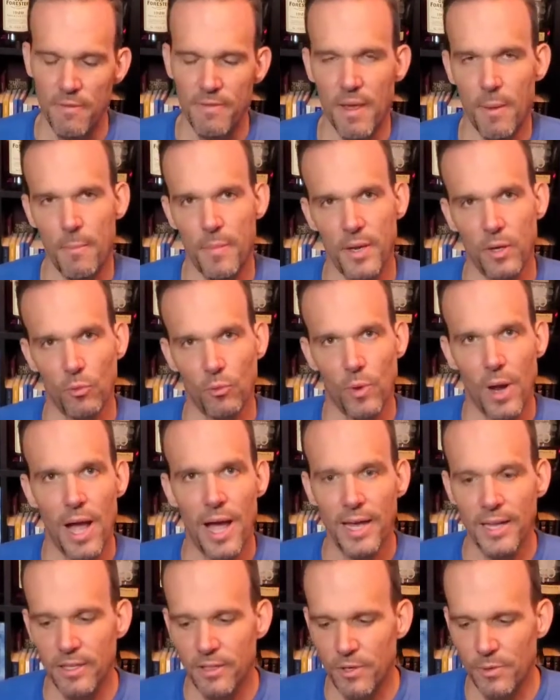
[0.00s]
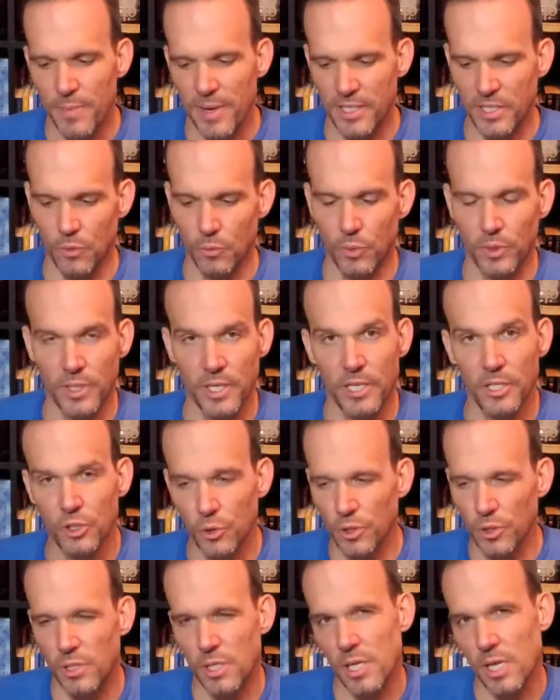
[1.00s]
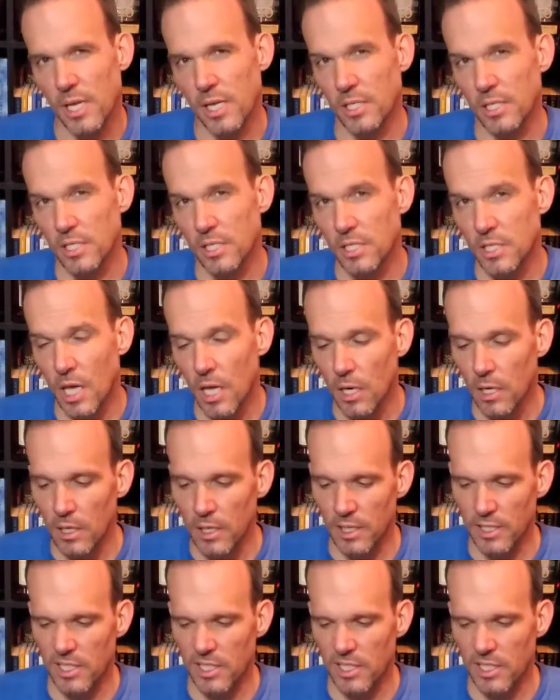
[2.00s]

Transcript: That bit of rye in there makes it really interesting. It's subtle.